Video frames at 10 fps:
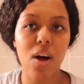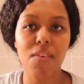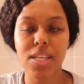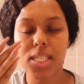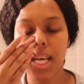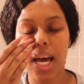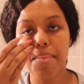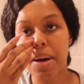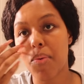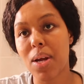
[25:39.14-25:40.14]
obviously
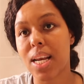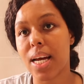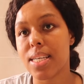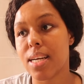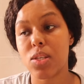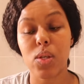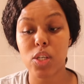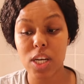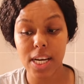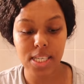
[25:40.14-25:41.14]
had my ring light here so
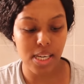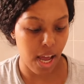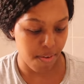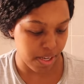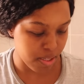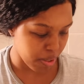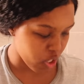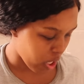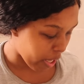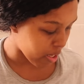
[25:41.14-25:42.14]
that you guys can have as
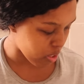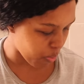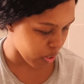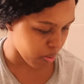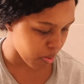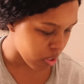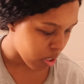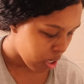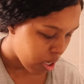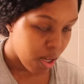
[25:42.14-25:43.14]
much light as possible.
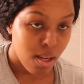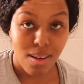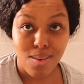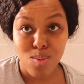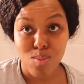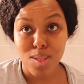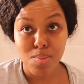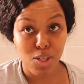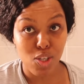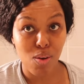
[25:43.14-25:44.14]
Oh,
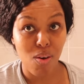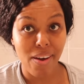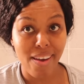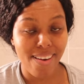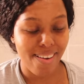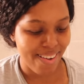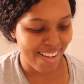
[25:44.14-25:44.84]
as much light.